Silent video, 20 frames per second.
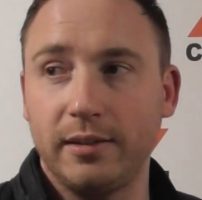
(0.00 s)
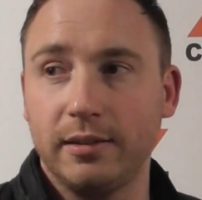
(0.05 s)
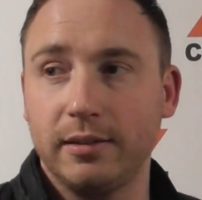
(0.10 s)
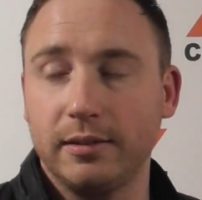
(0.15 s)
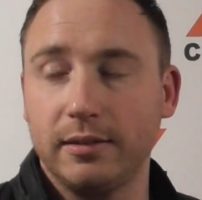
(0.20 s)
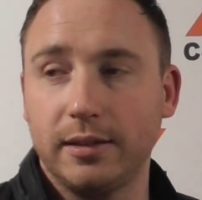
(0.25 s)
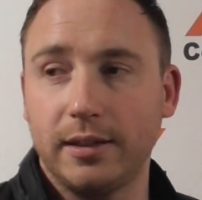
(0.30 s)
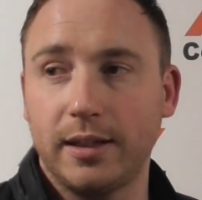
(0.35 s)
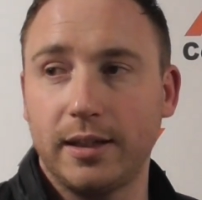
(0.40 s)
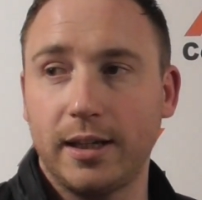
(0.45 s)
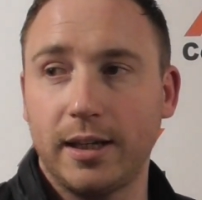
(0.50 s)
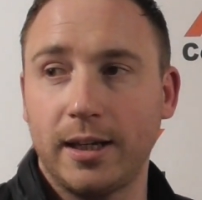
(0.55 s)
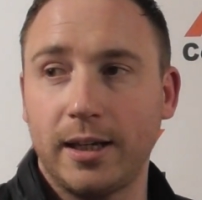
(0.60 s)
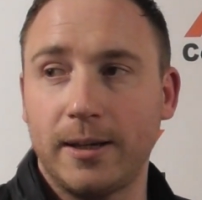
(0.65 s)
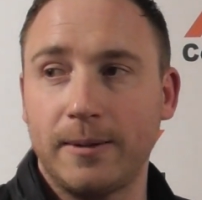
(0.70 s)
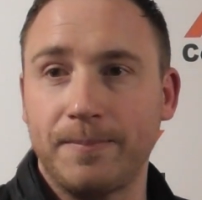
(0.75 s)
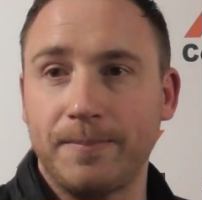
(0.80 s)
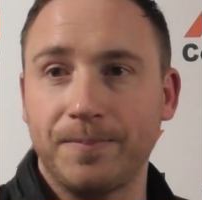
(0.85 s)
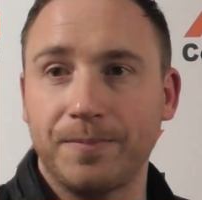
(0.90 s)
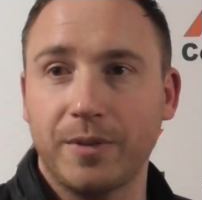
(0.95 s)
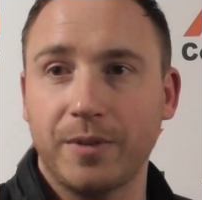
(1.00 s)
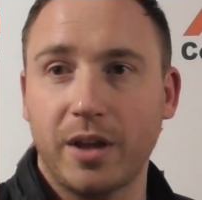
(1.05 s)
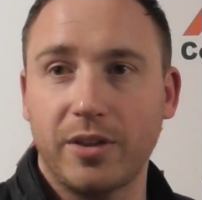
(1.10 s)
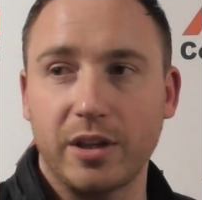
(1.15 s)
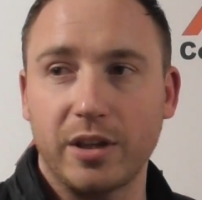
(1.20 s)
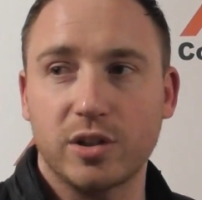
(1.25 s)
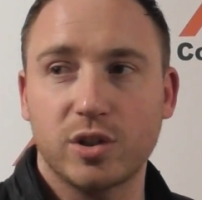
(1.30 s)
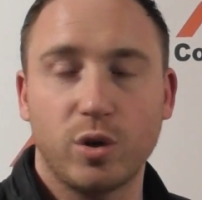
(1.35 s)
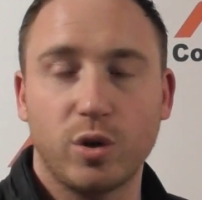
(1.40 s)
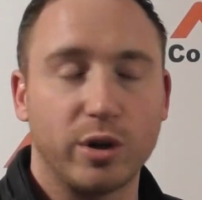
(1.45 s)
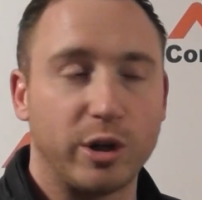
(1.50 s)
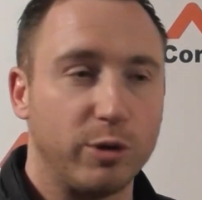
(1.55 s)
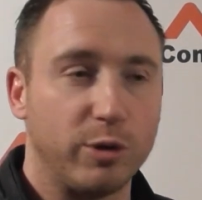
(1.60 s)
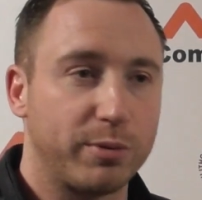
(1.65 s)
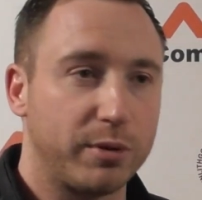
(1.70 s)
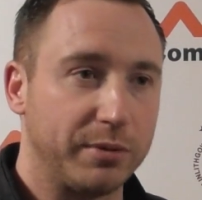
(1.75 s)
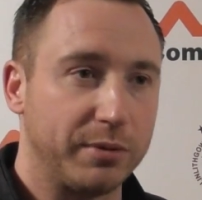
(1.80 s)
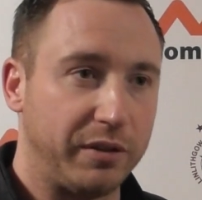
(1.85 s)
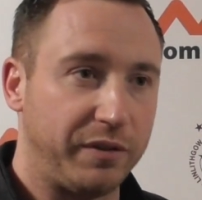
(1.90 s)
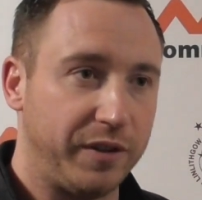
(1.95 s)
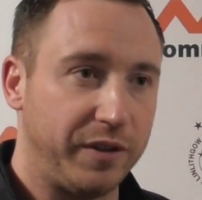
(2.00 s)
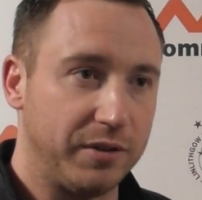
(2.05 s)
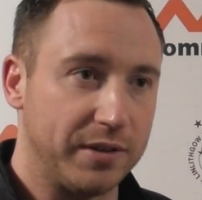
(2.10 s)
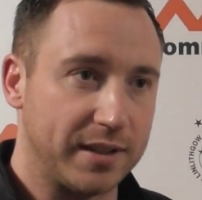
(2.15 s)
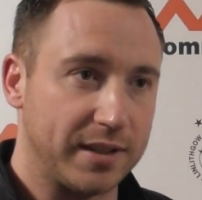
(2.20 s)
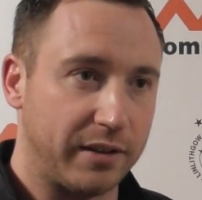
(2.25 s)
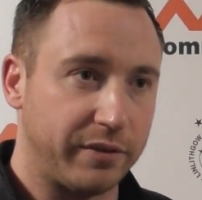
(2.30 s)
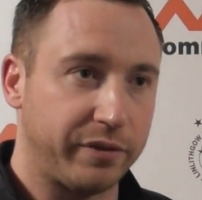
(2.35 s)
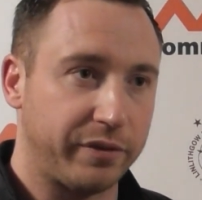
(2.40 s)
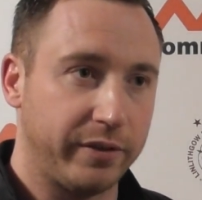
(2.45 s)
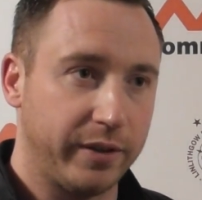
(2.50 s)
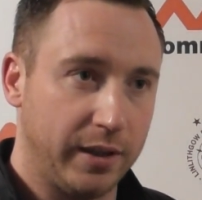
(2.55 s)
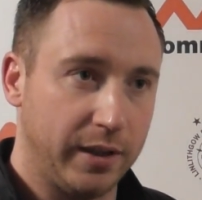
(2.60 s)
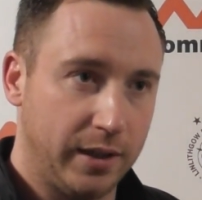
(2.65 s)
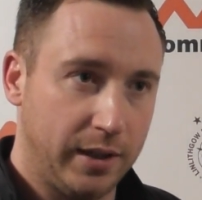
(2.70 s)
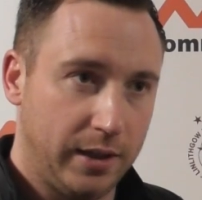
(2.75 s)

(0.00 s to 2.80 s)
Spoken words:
I think Sauchie will probably feel as if